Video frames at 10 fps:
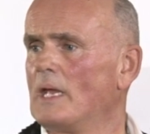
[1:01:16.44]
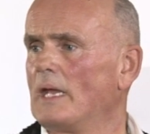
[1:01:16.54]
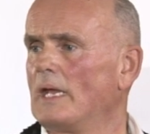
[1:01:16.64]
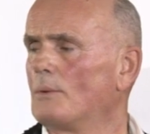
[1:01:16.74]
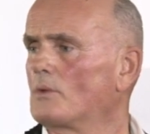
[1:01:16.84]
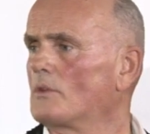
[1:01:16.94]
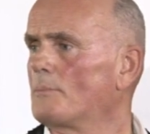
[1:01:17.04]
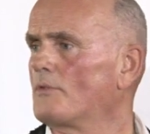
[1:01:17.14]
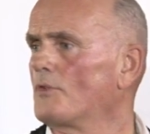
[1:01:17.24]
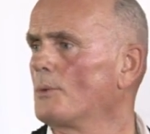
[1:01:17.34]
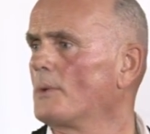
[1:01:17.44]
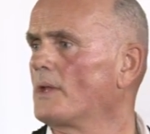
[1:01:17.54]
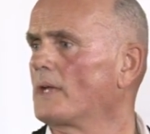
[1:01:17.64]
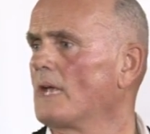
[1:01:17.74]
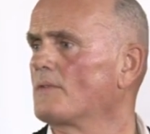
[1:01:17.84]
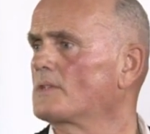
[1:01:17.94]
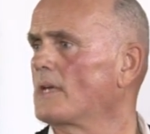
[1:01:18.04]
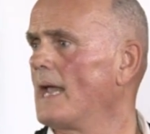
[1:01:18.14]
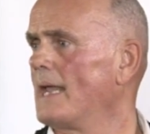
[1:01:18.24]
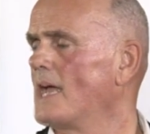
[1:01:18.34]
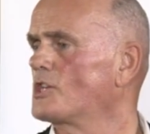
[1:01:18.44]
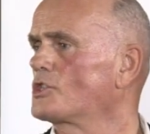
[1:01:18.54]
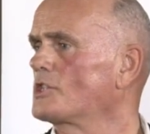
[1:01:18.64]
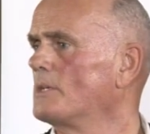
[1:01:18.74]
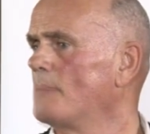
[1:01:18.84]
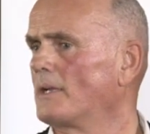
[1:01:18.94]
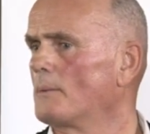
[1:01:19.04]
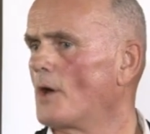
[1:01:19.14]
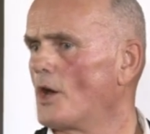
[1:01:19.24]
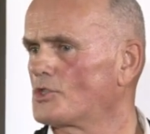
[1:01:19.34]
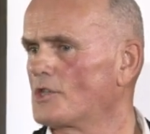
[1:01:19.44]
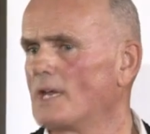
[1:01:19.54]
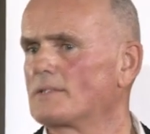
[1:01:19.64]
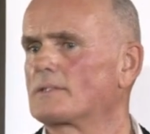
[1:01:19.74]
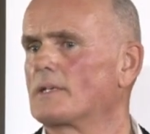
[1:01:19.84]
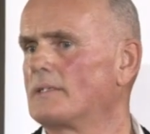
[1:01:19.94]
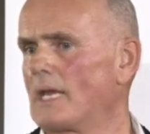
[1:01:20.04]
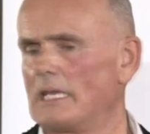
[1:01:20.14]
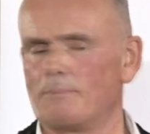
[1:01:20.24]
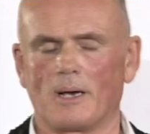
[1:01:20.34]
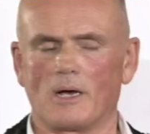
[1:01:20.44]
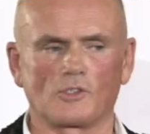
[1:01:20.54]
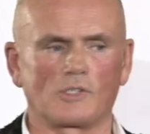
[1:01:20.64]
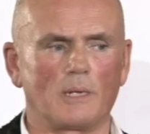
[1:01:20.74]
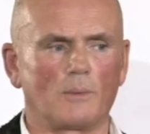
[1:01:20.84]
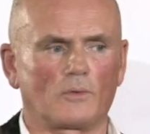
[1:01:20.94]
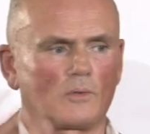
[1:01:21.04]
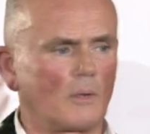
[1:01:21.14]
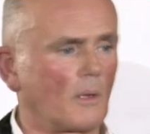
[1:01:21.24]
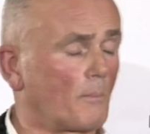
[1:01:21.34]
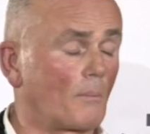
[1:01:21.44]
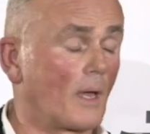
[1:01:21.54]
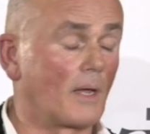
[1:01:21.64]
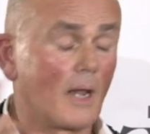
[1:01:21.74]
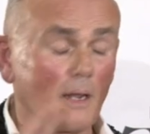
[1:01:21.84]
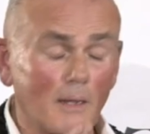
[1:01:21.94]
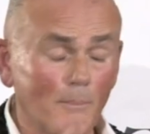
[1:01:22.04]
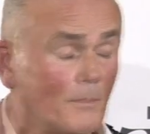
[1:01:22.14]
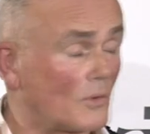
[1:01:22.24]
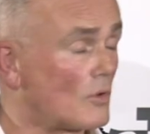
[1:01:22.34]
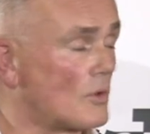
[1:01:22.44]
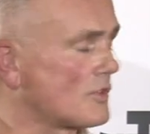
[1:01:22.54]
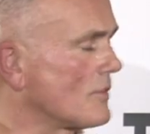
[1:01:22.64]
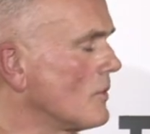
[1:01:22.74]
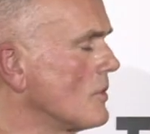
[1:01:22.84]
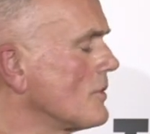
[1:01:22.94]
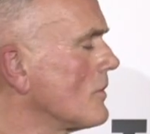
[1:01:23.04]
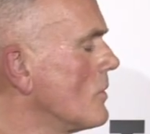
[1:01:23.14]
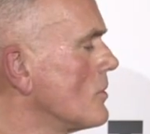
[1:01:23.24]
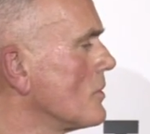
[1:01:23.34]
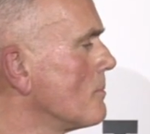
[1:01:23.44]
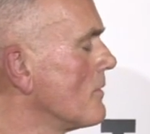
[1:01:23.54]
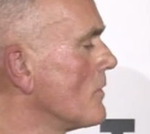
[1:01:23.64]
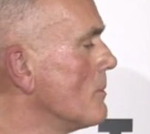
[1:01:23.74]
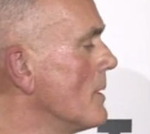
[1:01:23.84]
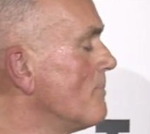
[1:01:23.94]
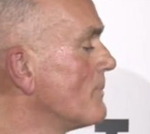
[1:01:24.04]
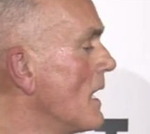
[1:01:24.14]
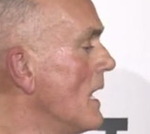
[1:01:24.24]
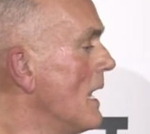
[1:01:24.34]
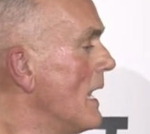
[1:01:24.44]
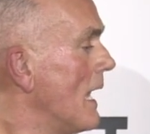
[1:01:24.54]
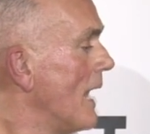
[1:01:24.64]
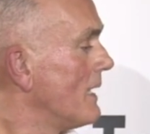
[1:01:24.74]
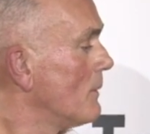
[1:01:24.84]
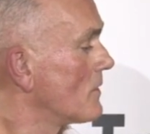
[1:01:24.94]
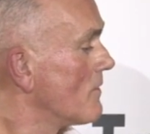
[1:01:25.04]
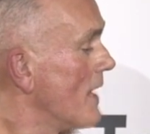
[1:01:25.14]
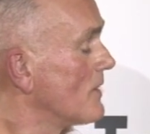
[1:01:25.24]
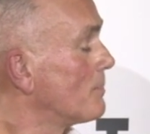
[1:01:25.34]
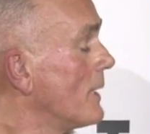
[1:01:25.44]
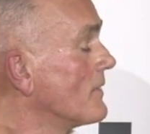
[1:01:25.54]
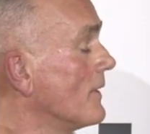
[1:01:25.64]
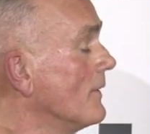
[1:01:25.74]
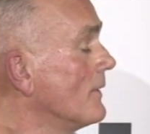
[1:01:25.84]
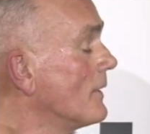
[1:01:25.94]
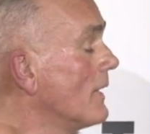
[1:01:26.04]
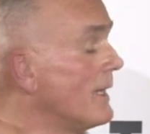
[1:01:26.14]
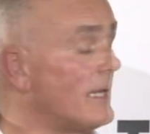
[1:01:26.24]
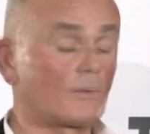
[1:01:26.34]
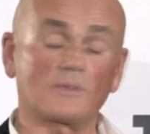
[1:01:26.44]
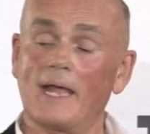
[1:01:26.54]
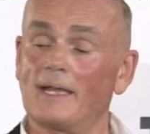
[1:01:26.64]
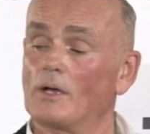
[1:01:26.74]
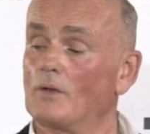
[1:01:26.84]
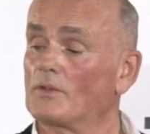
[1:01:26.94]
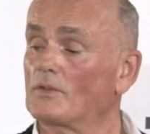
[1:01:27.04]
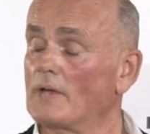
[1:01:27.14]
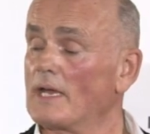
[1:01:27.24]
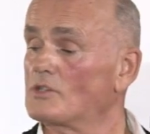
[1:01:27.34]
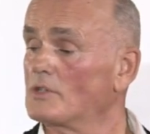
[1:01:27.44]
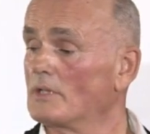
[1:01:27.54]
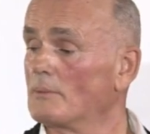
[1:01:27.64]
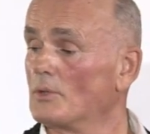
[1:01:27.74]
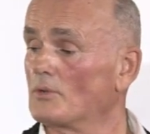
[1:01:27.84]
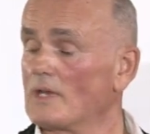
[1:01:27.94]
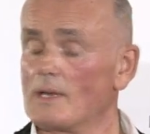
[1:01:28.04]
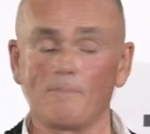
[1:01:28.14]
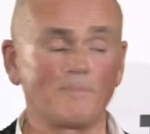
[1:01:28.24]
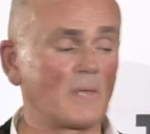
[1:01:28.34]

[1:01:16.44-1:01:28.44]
He was the perfumer that gave us Calèche and Madame Rochas and Equipage. He was most gorgeous, gorgeous, gorgeous perfumer. And he was the vice president. And he was standing on the stage in the museum.